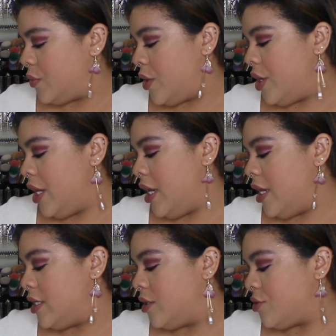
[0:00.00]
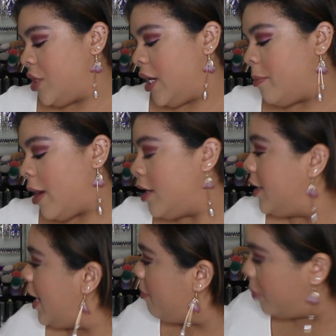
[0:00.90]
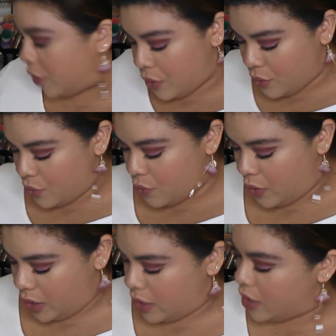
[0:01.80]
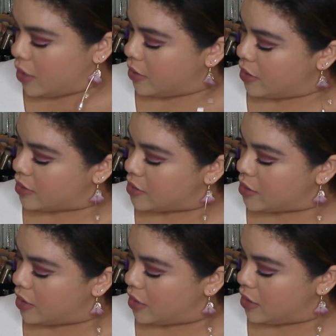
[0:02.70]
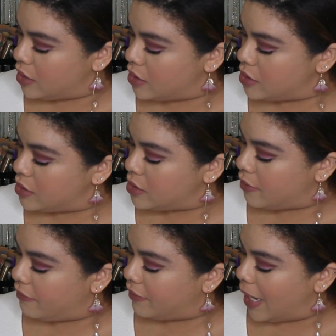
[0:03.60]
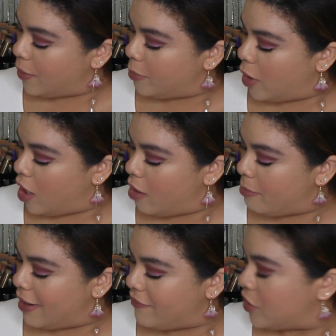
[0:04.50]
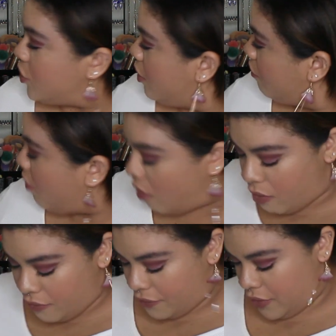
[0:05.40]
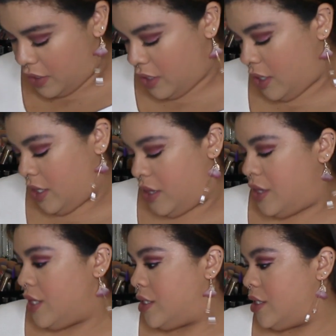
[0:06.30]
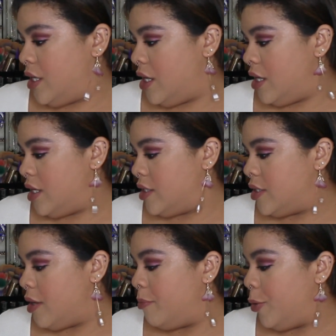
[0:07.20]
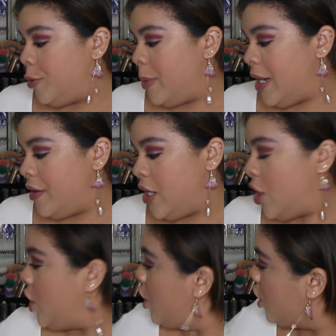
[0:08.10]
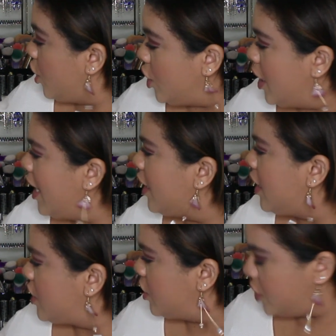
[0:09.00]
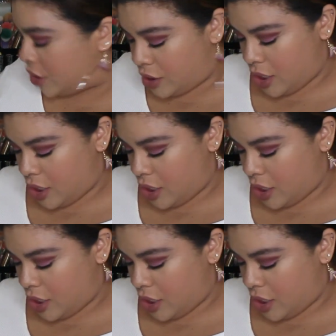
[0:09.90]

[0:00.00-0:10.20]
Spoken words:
one is Dolce & Gabbana Light Blue. This is Flower Bomb by Viktor and Rolf. This is Burberry Her Elixir.